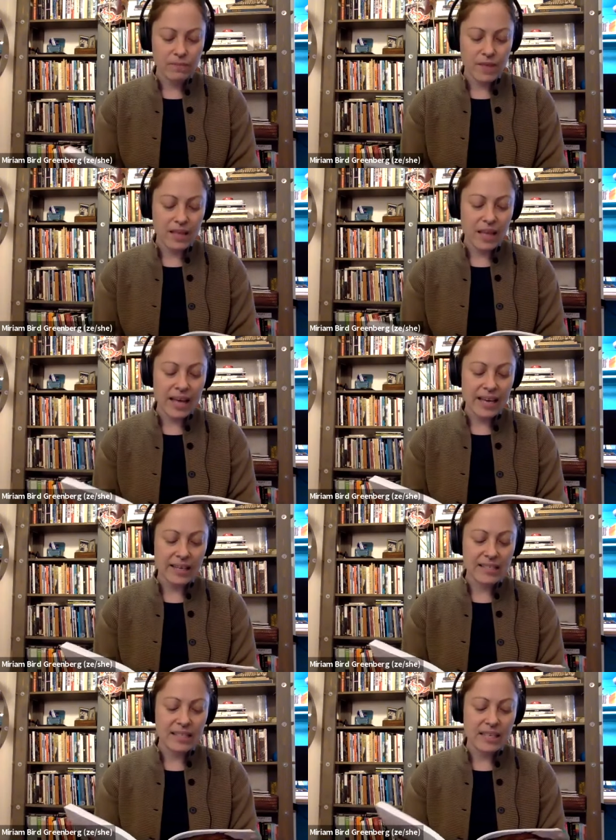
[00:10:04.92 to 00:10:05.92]
they lie
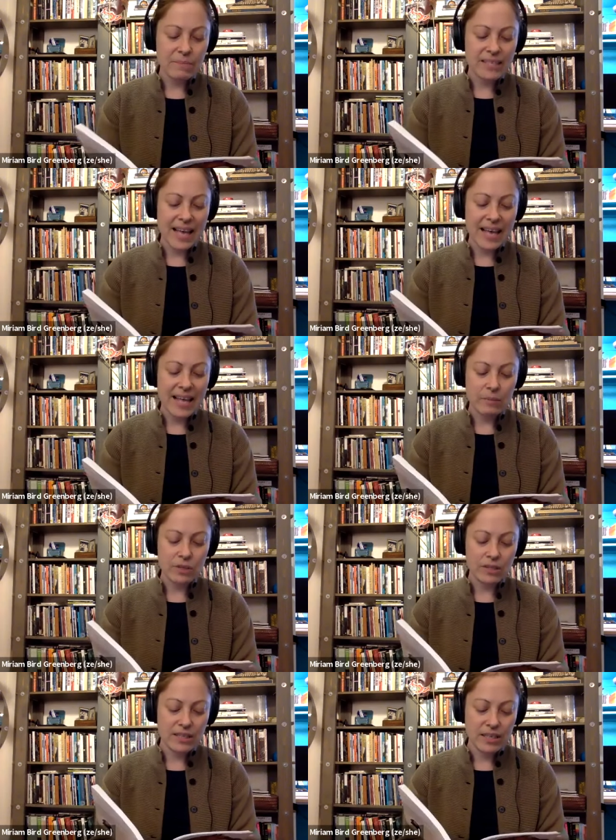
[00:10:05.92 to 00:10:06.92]
asleep as
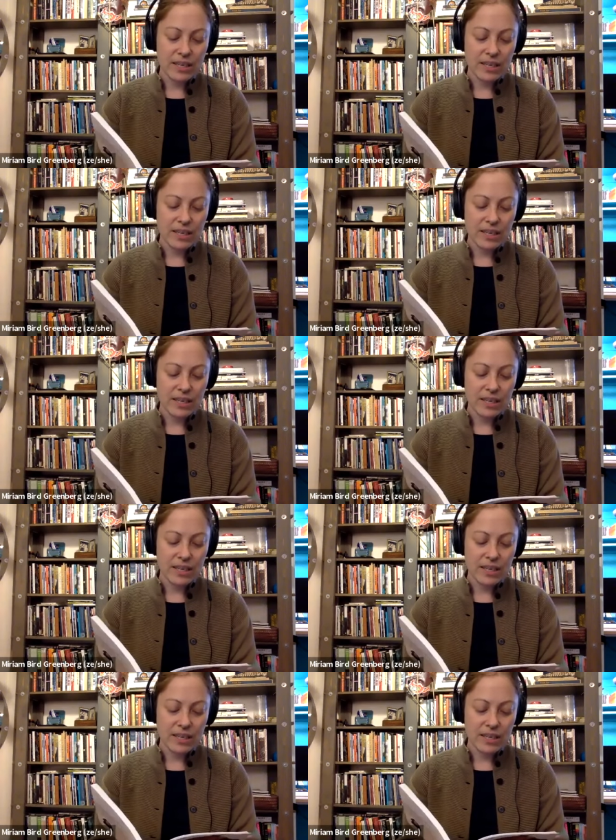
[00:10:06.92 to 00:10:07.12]
animals,